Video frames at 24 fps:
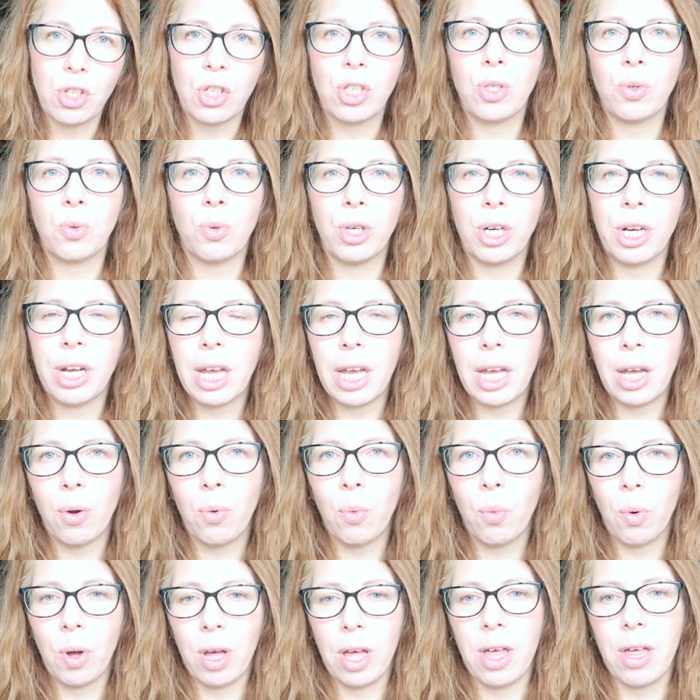you're just
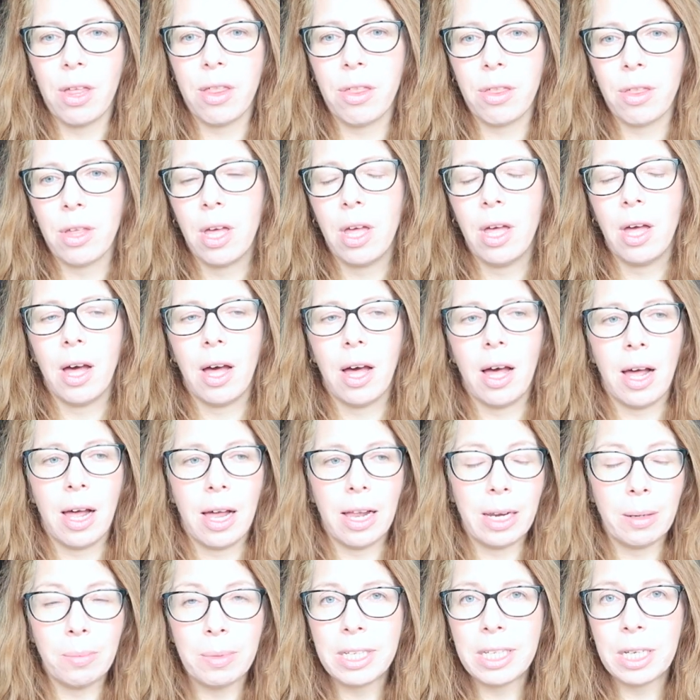working with
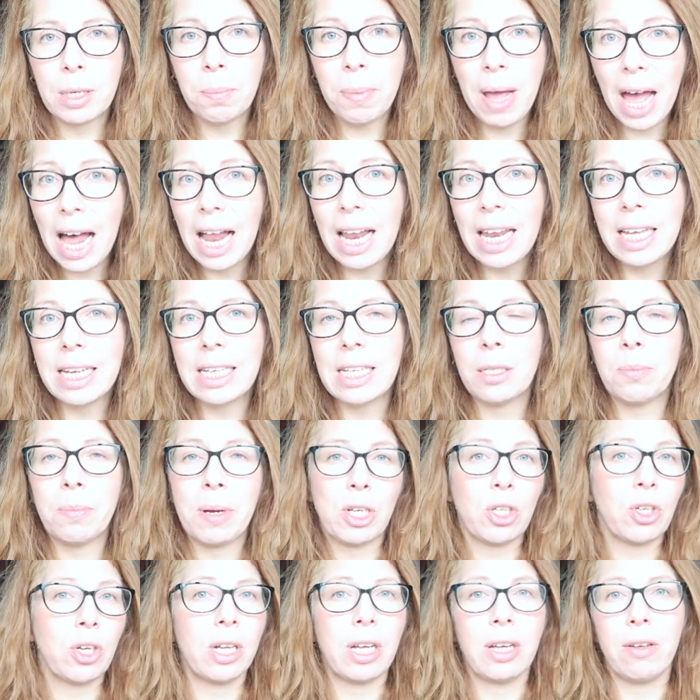a limited palette,
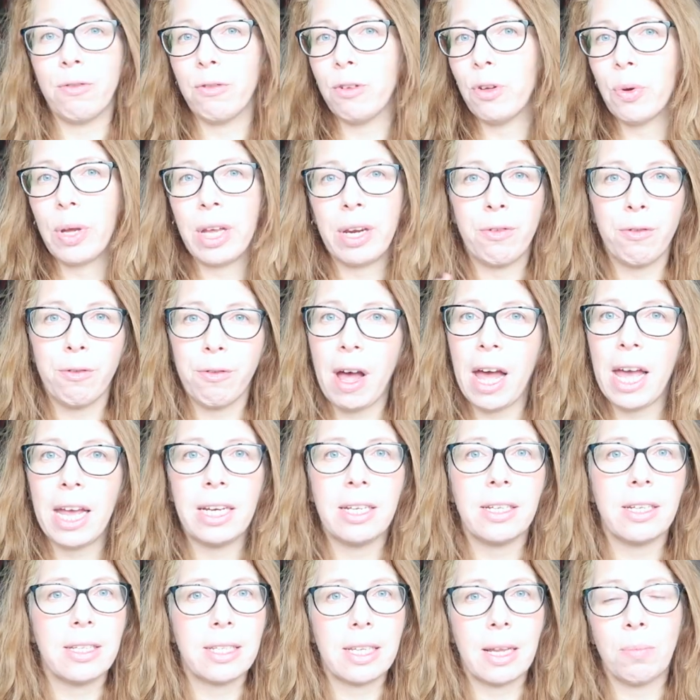especially if you can
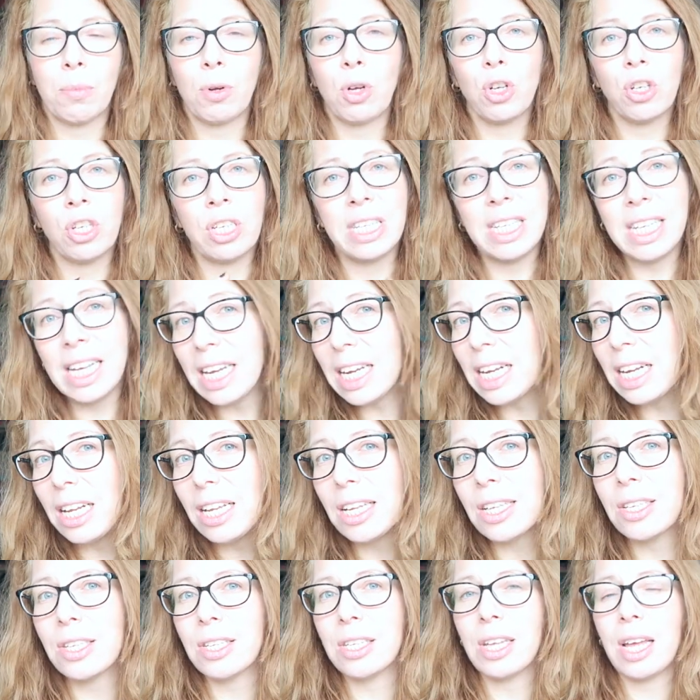find some good
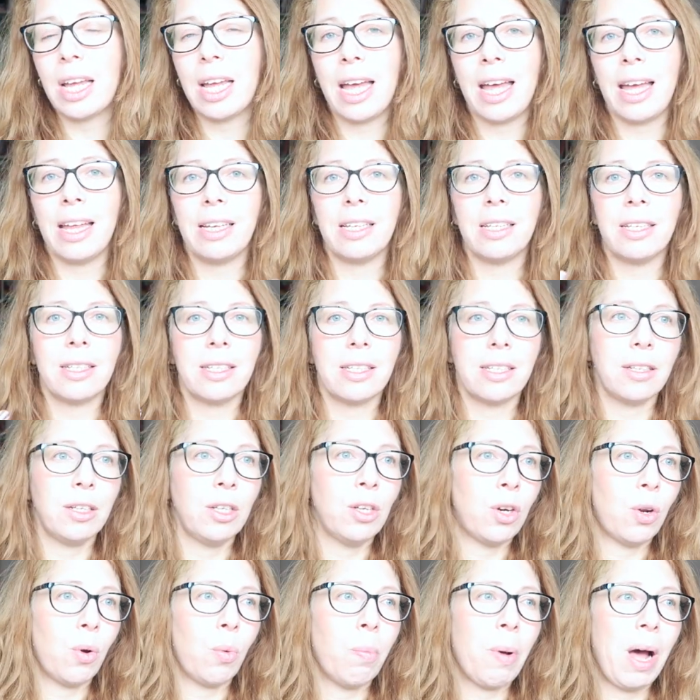deals and,
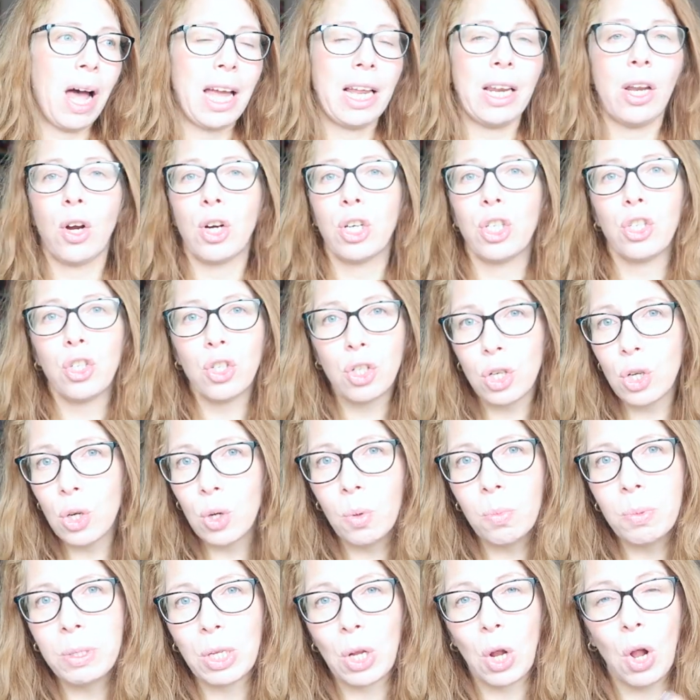you know, buy large
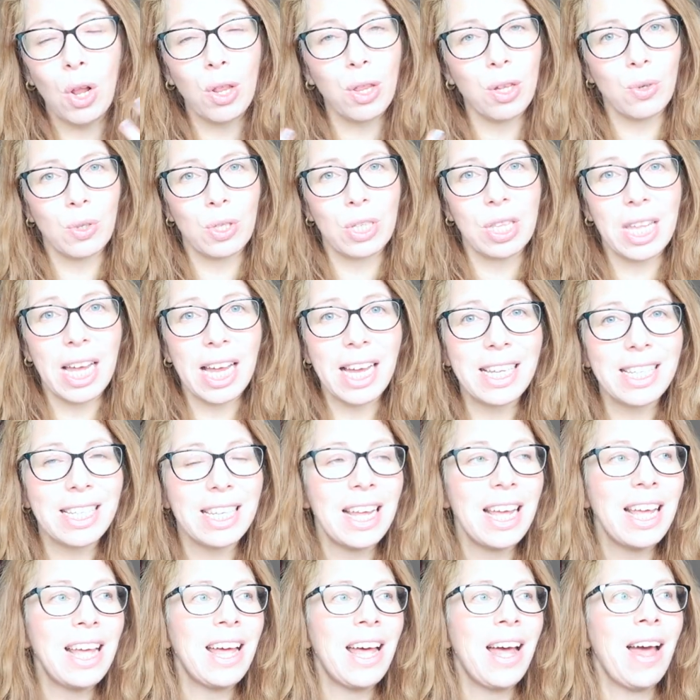tubes, all those
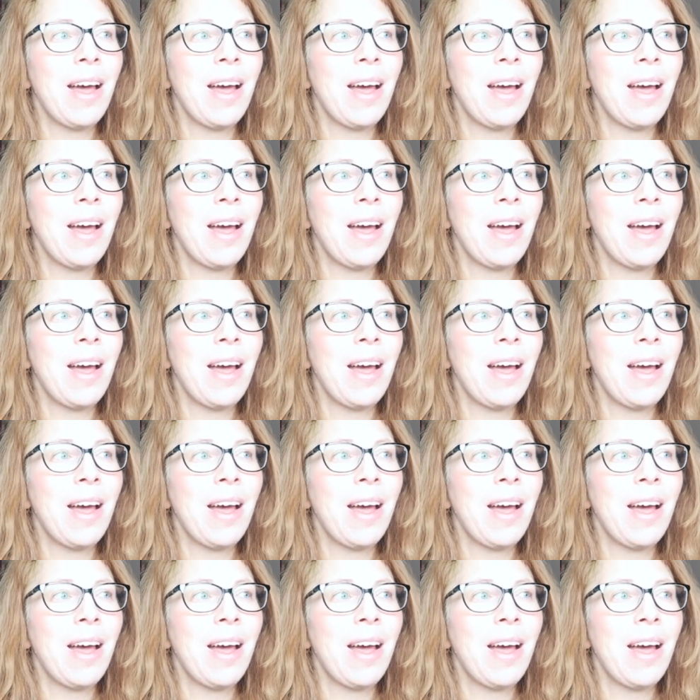things.